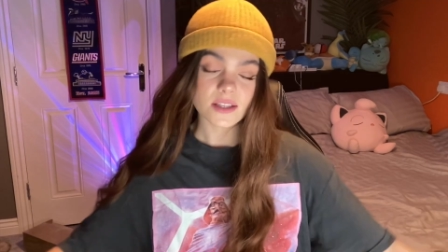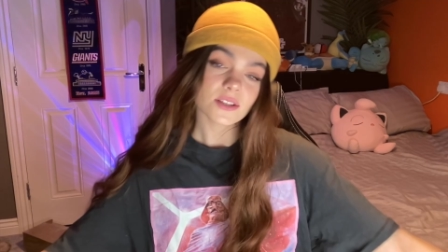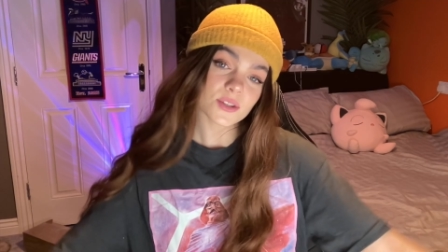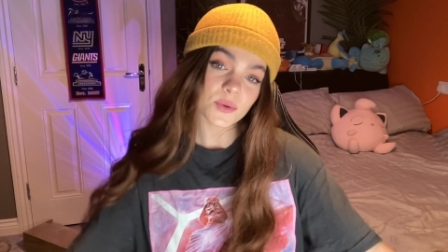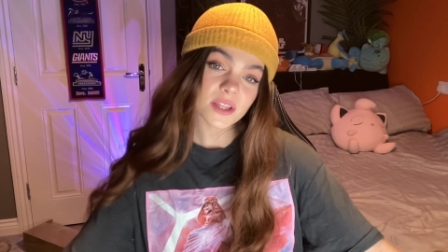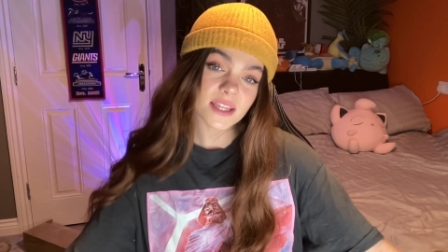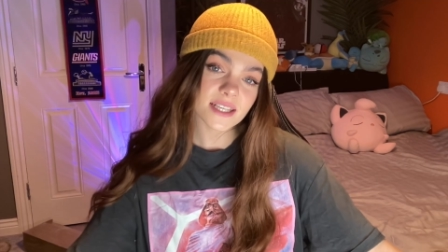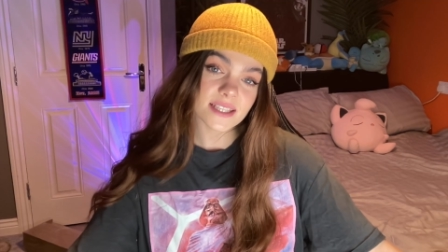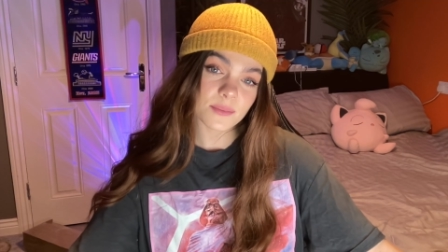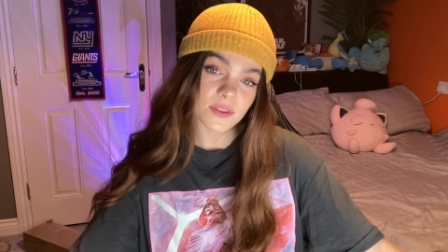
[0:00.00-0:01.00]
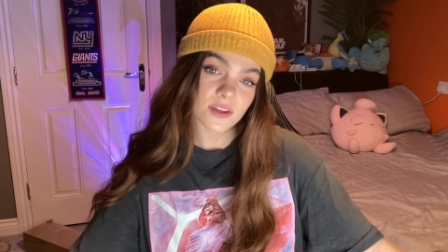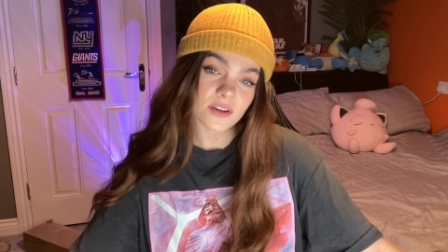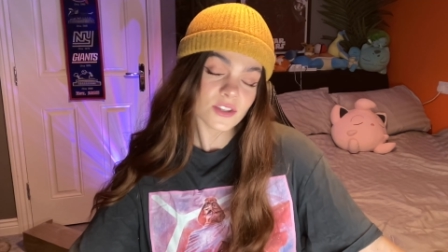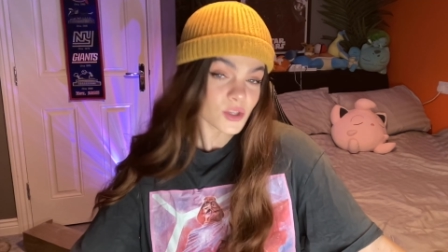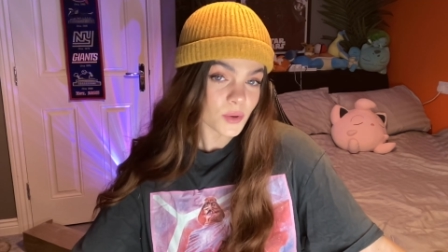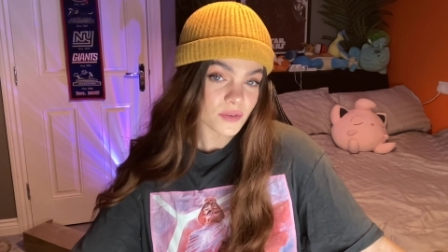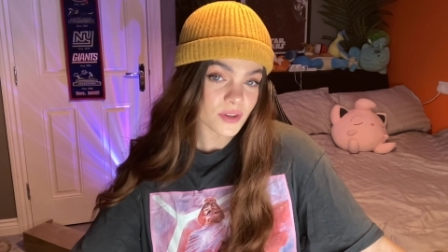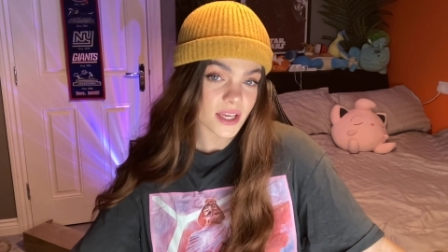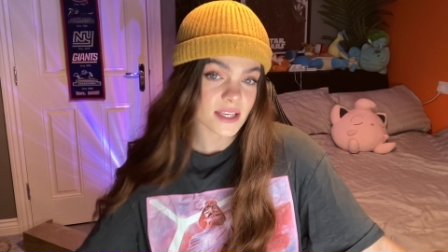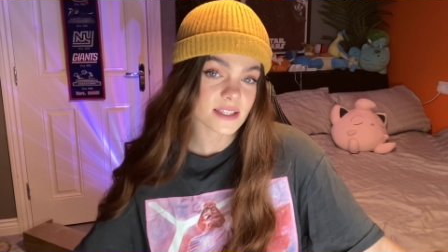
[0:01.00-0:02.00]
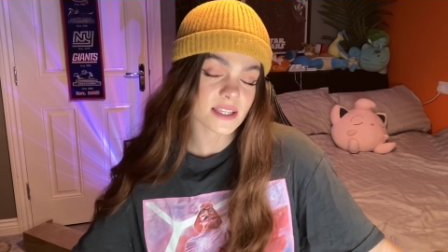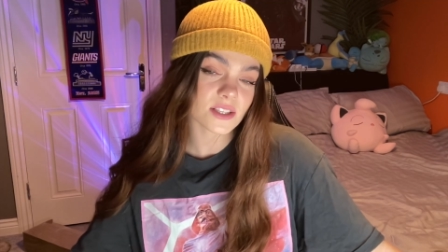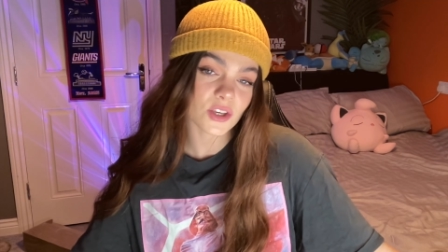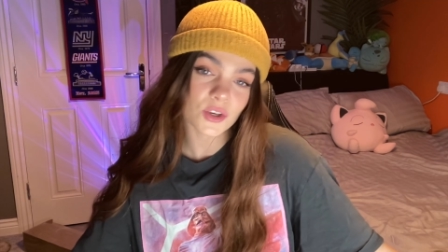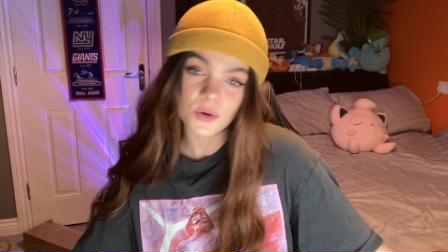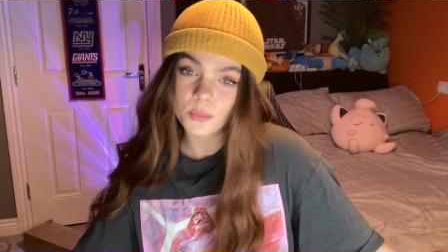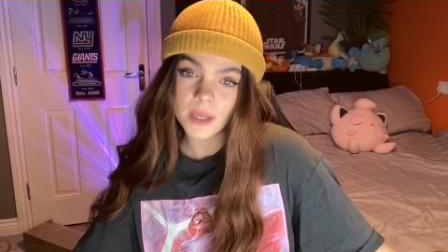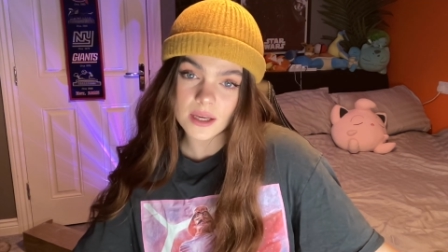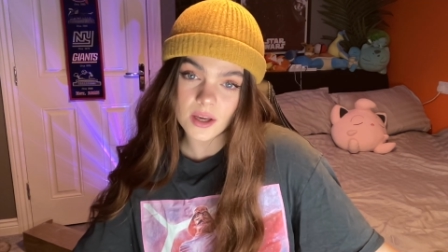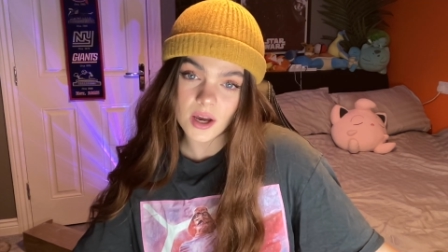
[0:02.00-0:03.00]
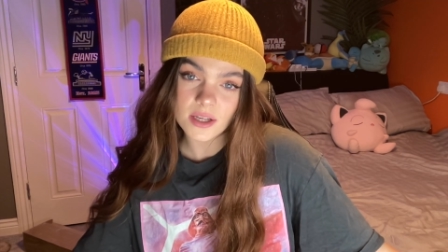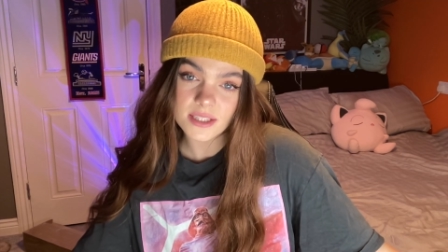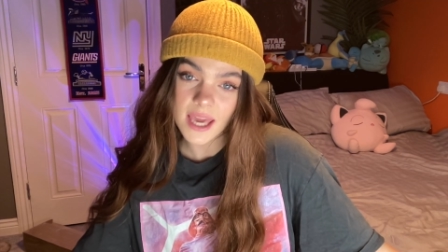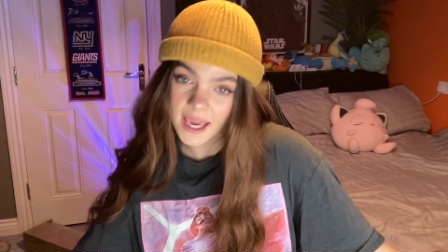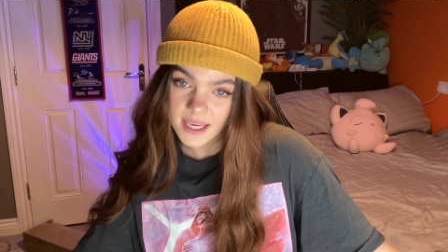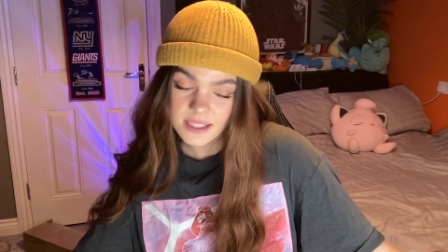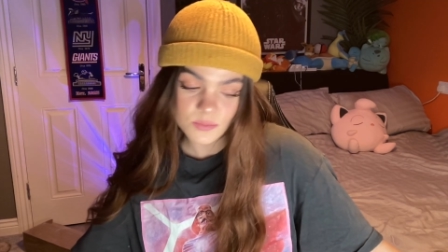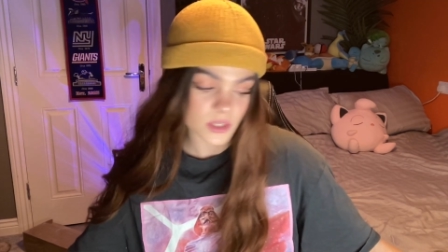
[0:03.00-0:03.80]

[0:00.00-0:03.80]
So one thing Sabertheory do offer is the secure black hard case,